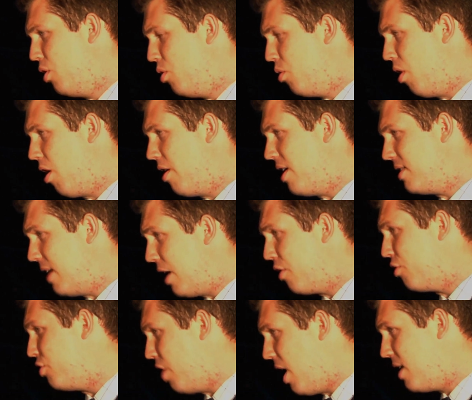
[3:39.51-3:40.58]
who aren't as
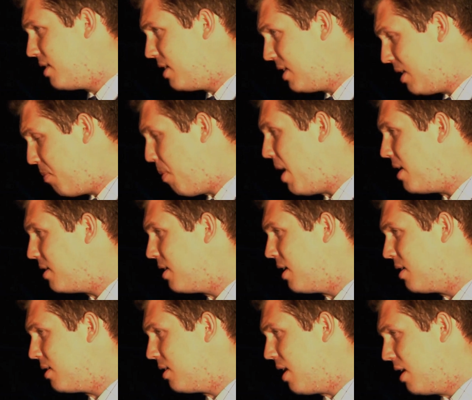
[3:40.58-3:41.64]
energized as the base
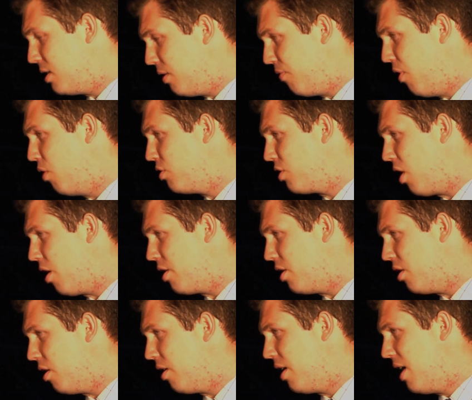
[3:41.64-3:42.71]
is, as the folks are
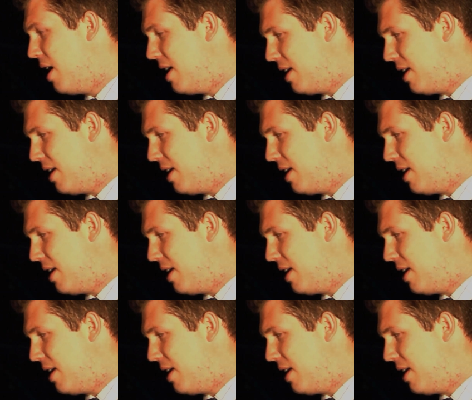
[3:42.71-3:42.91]
here?